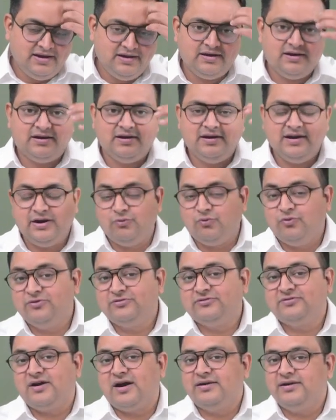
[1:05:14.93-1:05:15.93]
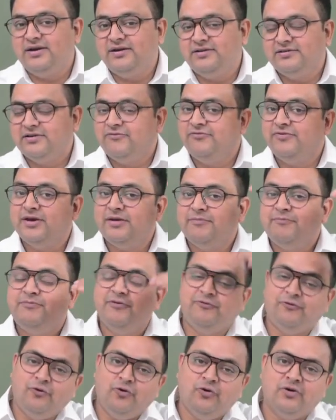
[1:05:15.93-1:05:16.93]
It was started somewhere
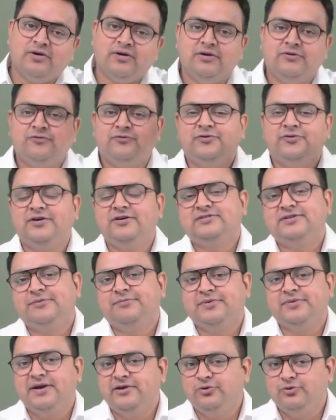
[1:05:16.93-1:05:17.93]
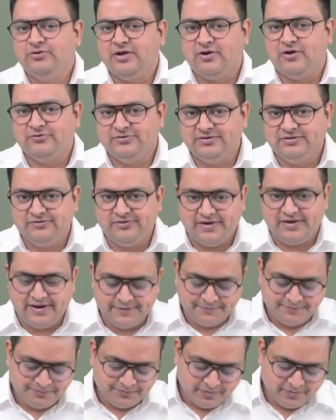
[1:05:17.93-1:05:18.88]
before 1st April 2003.